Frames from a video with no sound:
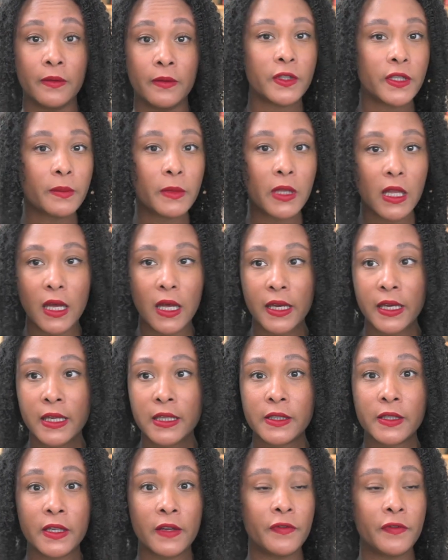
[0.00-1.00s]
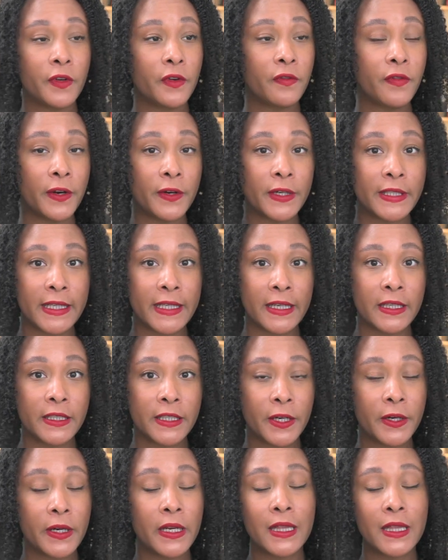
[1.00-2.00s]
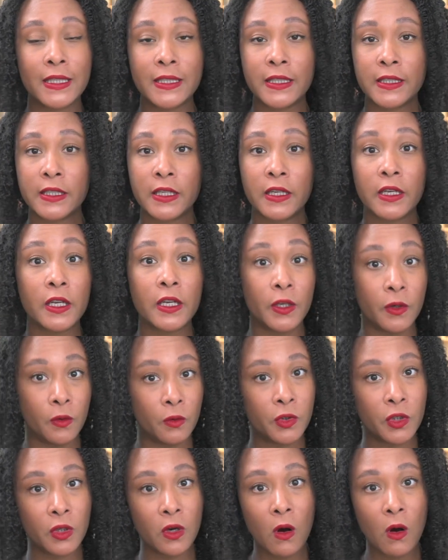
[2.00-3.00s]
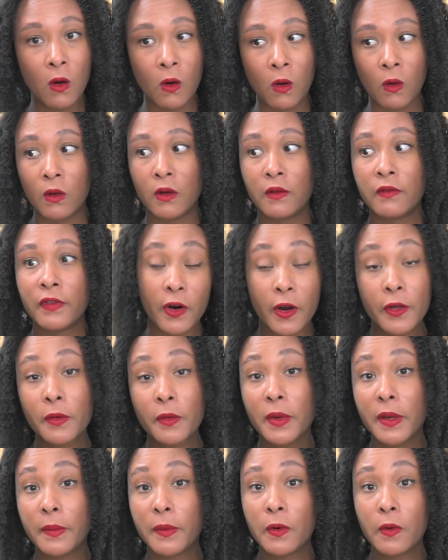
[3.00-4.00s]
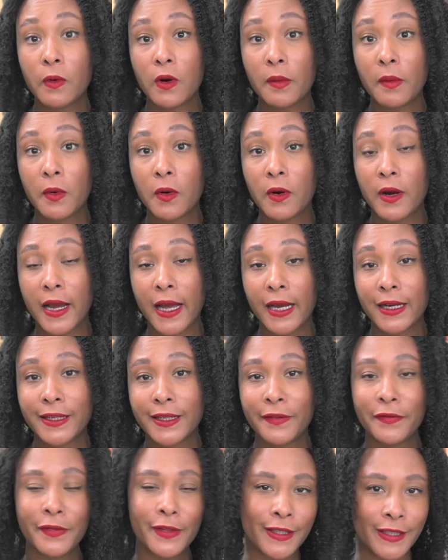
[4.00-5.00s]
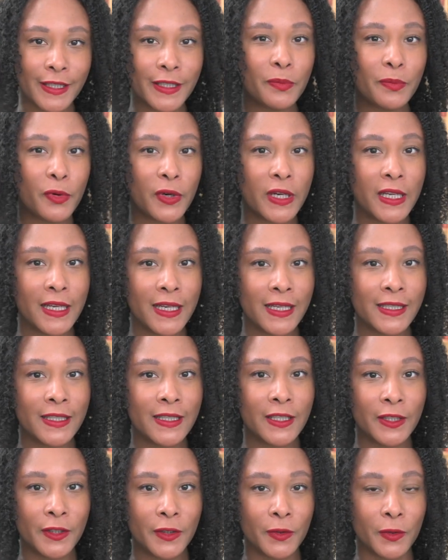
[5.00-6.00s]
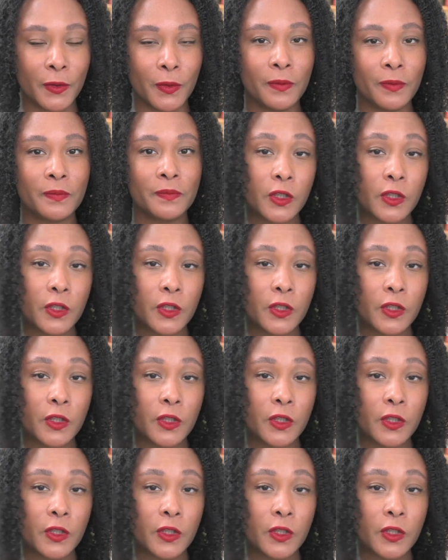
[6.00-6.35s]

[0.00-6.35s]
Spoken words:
For some clients, if you're very sedentary, this is a huge goal. For other people who are more active, this is pretty easy to do.